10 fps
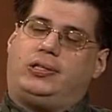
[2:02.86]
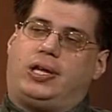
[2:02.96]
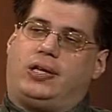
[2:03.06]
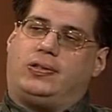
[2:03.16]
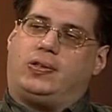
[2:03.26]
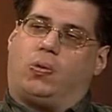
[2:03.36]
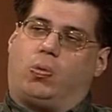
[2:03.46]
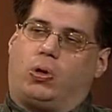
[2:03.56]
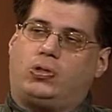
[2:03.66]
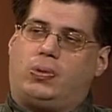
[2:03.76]
does is it
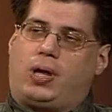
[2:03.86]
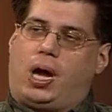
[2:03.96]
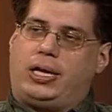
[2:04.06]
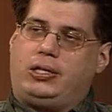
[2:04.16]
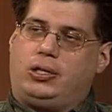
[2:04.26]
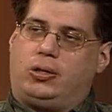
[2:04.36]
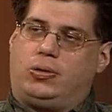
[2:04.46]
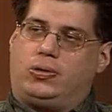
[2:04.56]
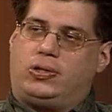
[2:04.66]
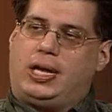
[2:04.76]
works with
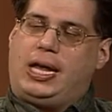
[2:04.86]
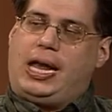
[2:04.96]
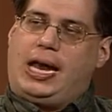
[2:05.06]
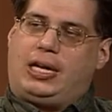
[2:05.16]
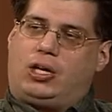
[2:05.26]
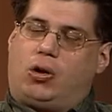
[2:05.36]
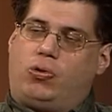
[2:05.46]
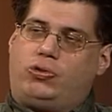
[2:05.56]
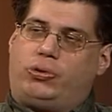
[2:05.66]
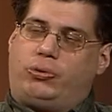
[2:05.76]
iTunes, and it
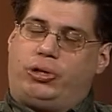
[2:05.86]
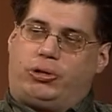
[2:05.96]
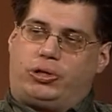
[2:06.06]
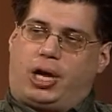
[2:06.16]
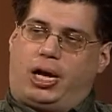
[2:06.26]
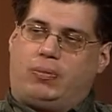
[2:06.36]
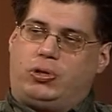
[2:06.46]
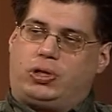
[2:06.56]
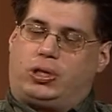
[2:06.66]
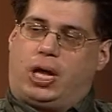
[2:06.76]
goes through your entire
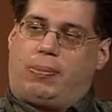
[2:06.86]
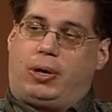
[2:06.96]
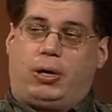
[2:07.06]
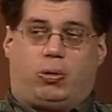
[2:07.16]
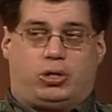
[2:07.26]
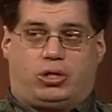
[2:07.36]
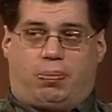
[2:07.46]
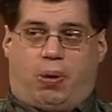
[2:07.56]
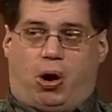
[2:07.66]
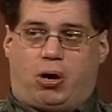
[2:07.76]
music library, or just a
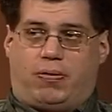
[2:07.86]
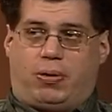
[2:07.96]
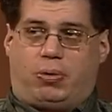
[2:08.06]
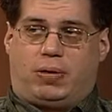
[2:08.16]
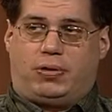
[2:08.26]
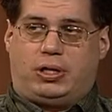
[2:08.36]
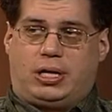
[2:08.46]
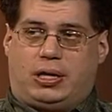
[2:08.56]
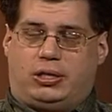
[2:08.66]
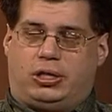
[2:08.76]
part of it, whatever you
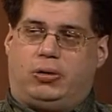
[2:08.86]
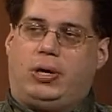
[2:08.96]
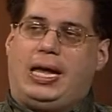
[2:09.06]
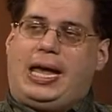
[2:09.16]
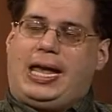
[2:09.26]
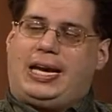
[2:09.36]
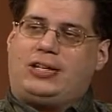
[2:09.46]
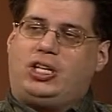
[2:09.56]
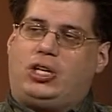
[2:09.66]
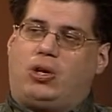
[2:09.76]
tell it to, and it
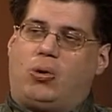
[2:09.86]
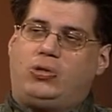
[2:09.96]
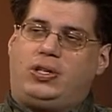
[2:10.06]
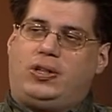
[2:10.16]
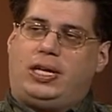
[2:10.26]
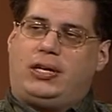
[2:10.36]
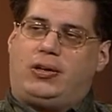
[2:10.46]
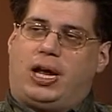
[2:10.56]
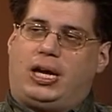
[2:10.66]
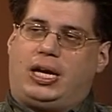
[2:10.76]
actually goes to the
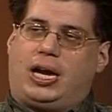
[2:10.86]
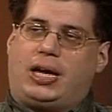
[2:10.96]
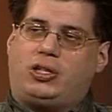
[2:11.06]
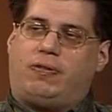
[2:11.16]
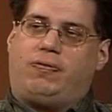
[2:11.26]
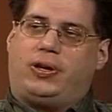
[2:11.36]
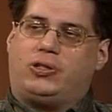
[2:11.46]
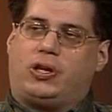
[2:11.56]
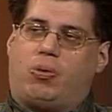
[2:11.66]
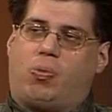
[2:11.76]
internet. It actually
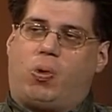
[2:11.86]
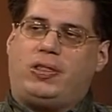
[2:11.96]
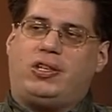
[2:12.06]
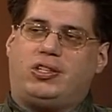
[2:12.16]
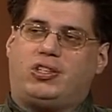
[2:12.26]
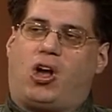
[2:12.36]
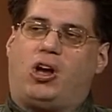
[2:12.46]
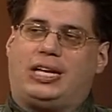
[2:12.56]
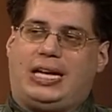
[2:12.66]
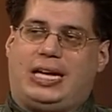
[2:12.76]
figures out what the
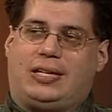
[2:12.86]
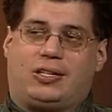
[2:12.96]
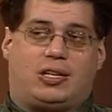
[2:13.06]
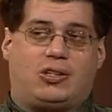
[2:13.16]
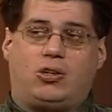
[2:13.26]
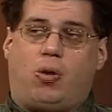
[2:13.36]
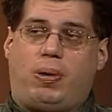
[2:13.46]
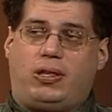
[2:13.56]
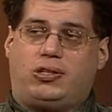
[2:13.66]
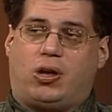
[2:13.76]
song is. It doesn't go by
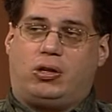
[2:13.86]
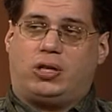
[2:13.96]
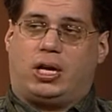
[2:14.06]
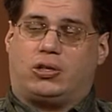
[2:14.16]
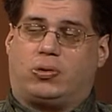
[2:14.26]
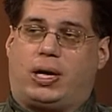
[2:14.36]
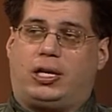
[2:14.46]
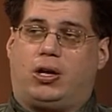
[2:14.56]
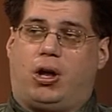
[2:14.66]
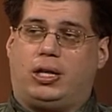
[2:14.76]
the song title, so I
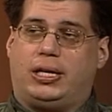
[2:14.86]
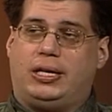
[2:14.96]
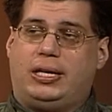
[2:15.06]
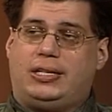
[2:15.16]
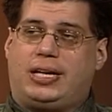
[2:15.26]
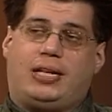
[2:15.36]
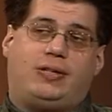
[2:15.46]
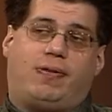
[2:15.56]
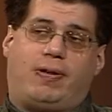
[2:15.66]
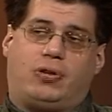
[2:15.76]
could call it Ted's
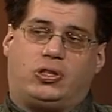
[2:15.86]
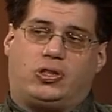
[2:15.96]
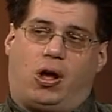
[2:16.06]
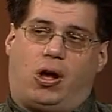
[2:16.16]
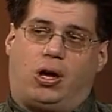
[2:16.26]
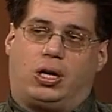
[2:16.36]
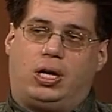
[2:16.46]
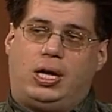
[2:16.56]
favorite song,